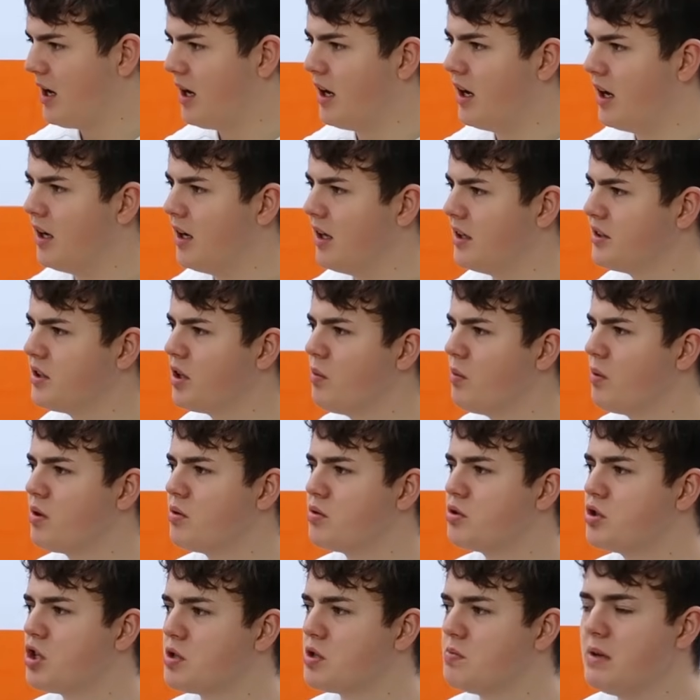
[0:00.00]
I don't know whether it
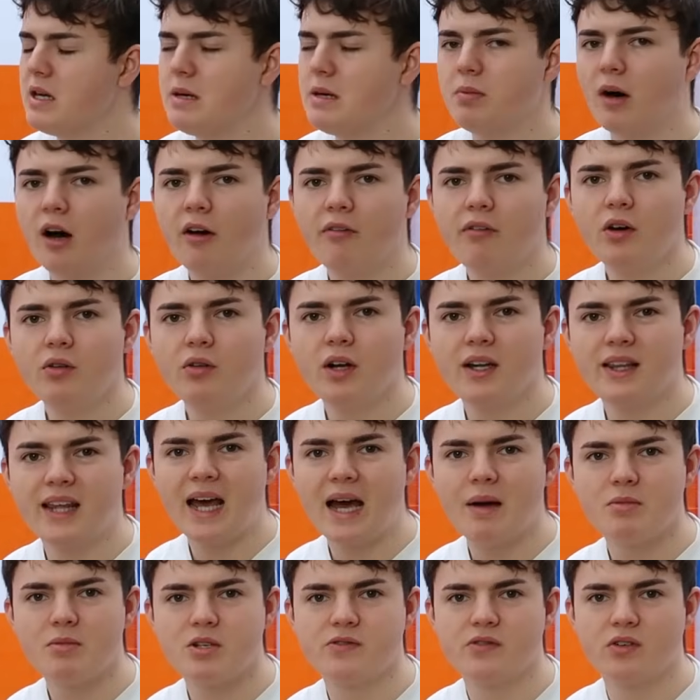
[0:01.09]
was just me, but I felt the
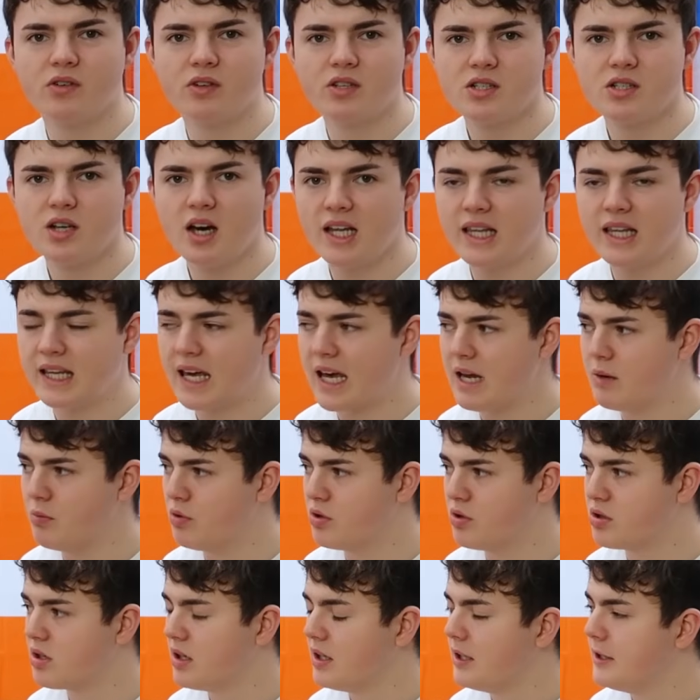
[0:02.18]
atmosphere at the start of the game
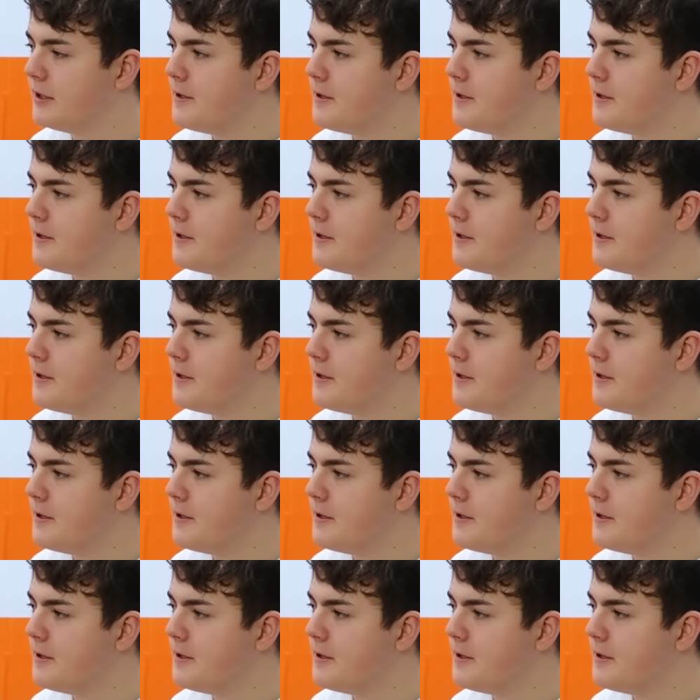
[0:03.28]
was,